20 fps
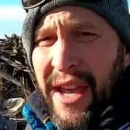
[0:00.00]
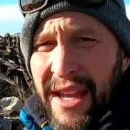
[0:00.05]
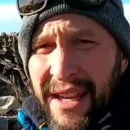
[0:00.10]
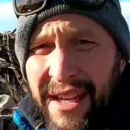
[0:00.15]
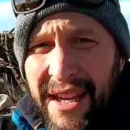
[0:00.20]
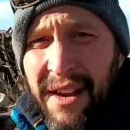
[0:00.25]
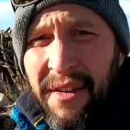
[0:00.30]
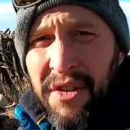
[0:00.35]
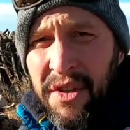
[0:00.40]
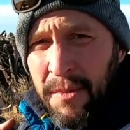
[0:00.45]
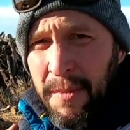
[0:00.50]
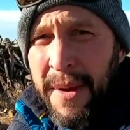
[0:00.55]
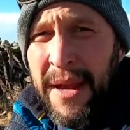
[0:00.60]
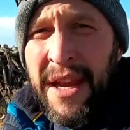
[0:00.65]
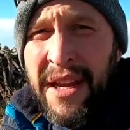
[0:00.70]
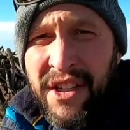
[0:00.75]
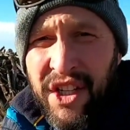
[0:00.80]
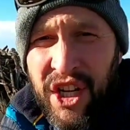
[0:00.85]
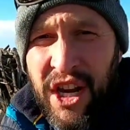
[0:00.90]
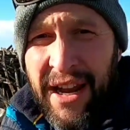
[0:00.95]
It gives
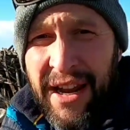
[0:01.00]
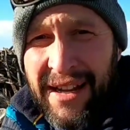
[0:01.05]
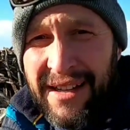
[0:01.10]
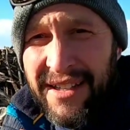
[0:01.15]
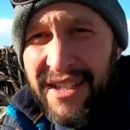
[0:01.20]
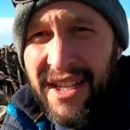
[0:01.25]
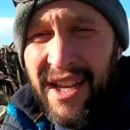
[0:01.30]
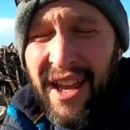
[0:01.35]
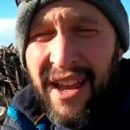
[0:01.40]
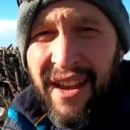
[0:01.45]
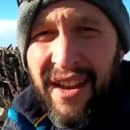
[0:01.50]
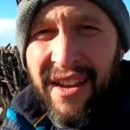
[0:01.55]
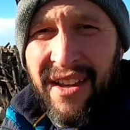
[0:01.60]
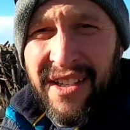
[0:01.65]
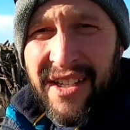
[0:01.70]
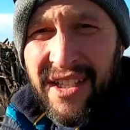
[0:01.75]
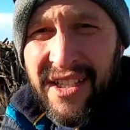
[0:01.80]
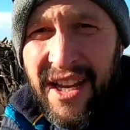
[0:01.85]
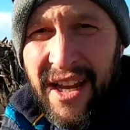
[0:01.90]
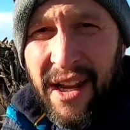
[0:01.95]
me a chance
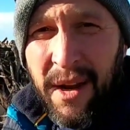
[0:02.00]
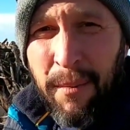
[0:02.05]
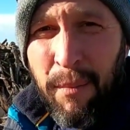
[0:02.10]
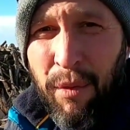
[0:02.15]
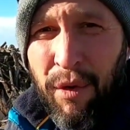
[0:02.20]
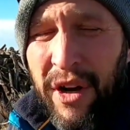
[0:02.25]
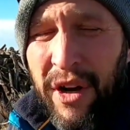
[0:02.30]
to take a